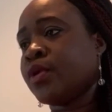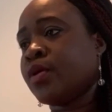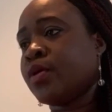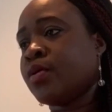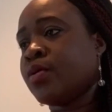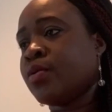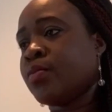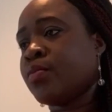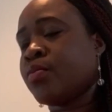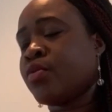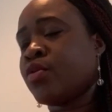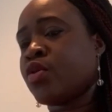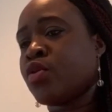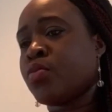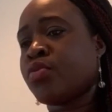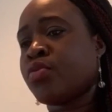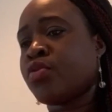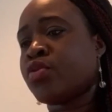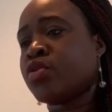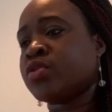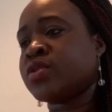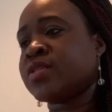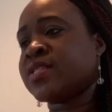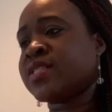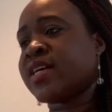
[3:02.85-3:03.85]

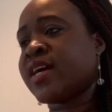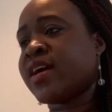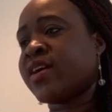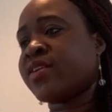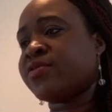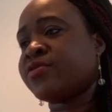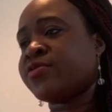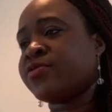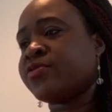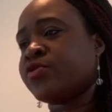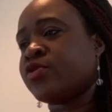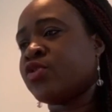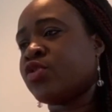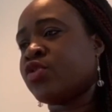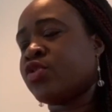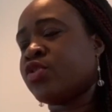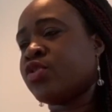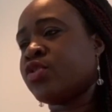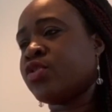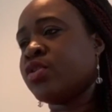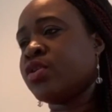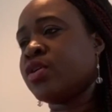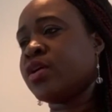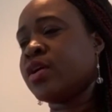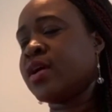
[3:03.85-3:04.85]
proposal for
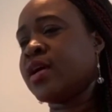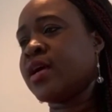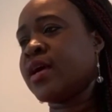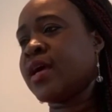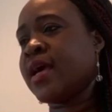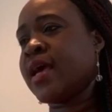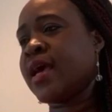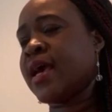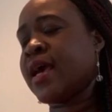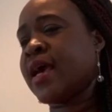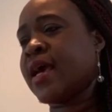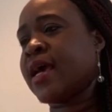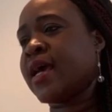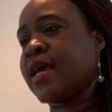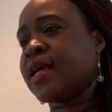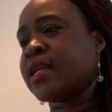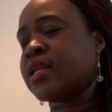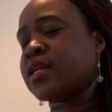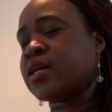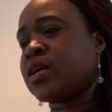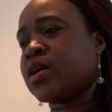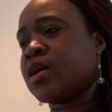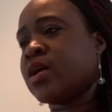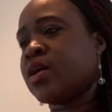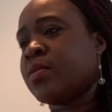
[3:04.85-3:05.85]
and
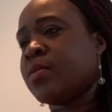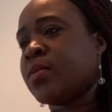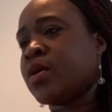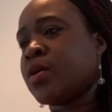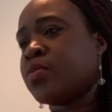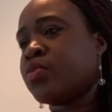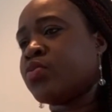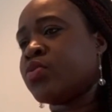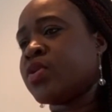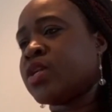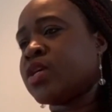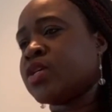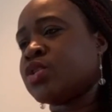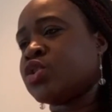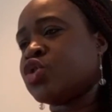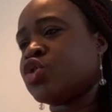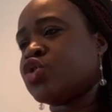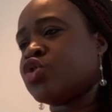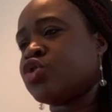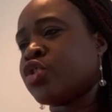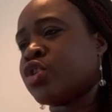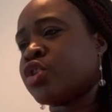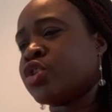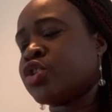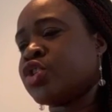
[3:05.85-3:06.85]
come up with a
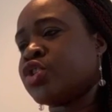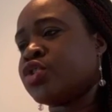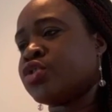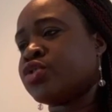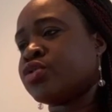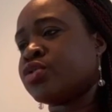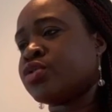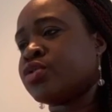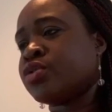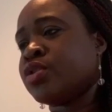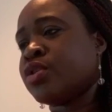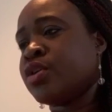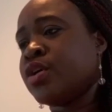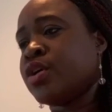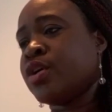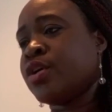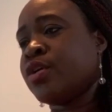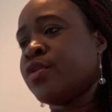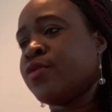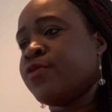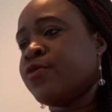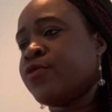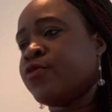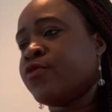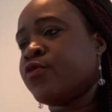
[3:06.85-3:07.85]
structure
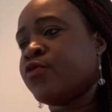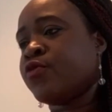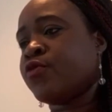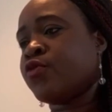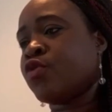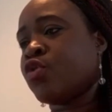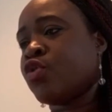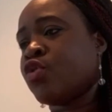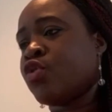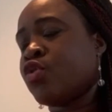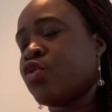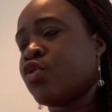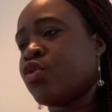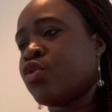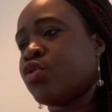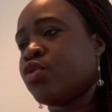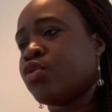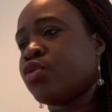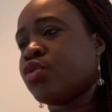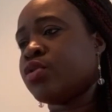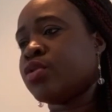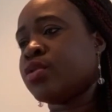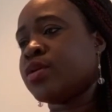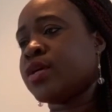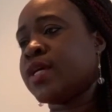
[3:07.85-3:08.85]
for
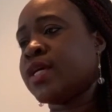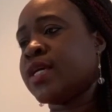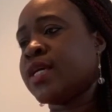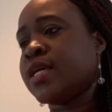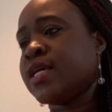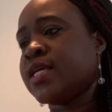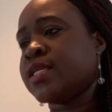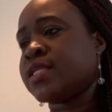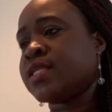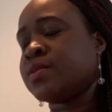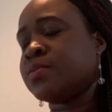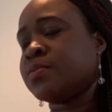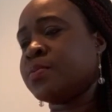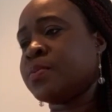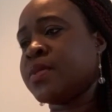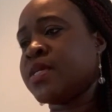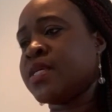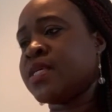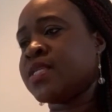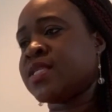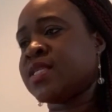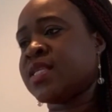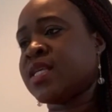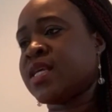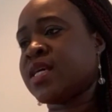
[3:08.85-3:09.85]
his
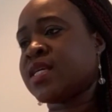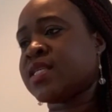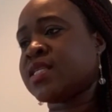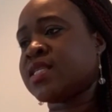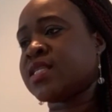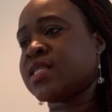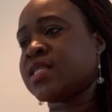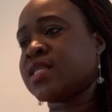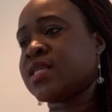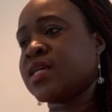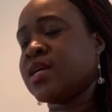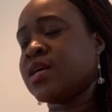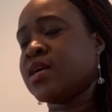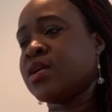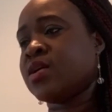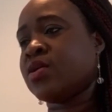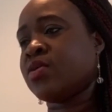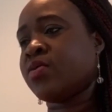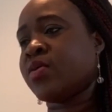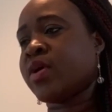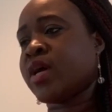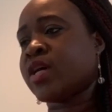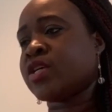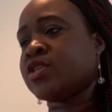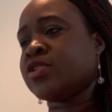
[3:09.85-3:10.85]
business. We're
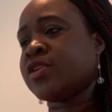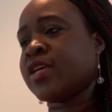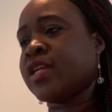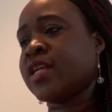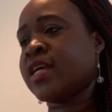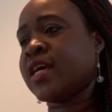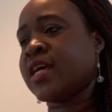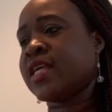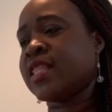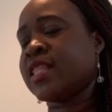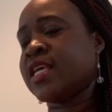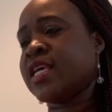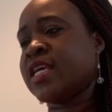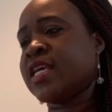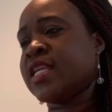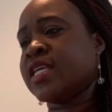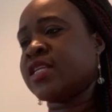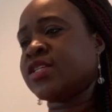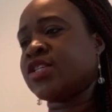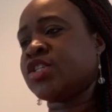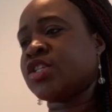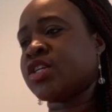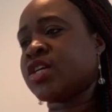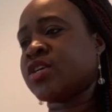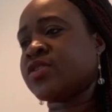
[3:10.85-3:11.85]
actually at the
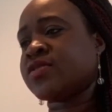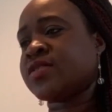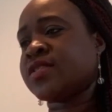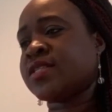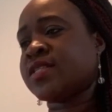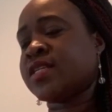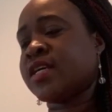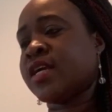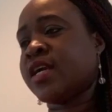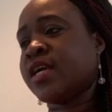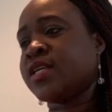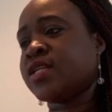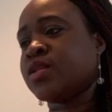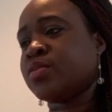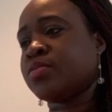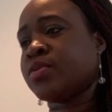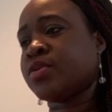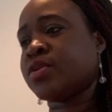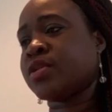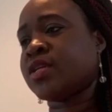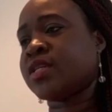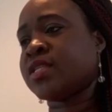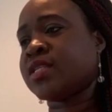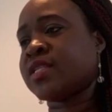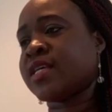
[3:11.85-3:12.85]
initial stage, but
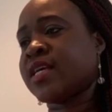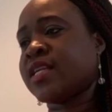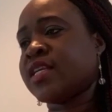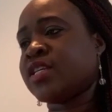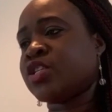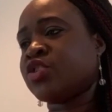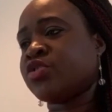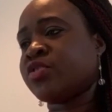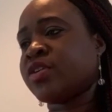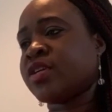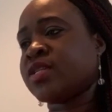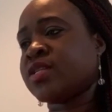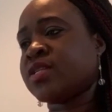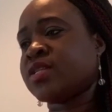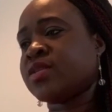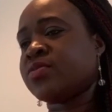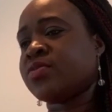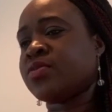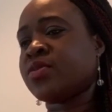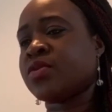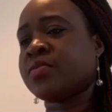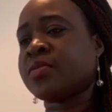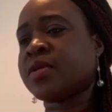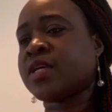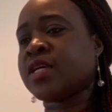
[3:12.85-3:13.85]
it's an interesting
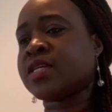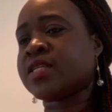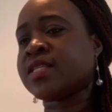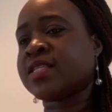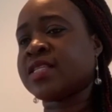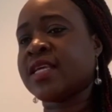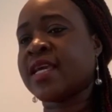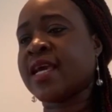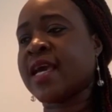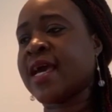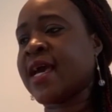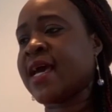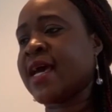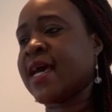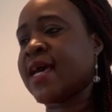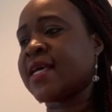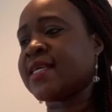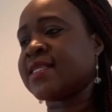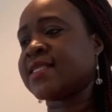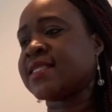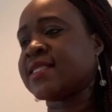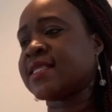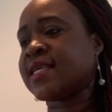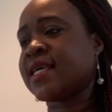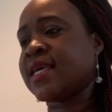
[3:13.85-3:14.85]
one because he has
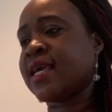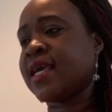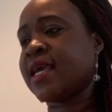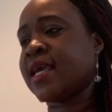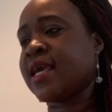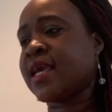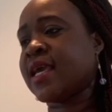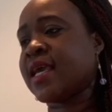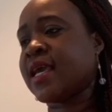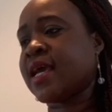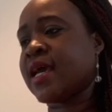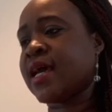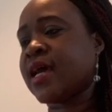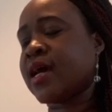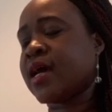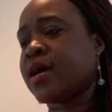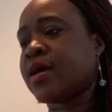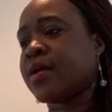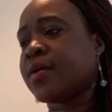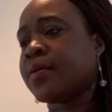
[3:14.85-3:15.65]
a um,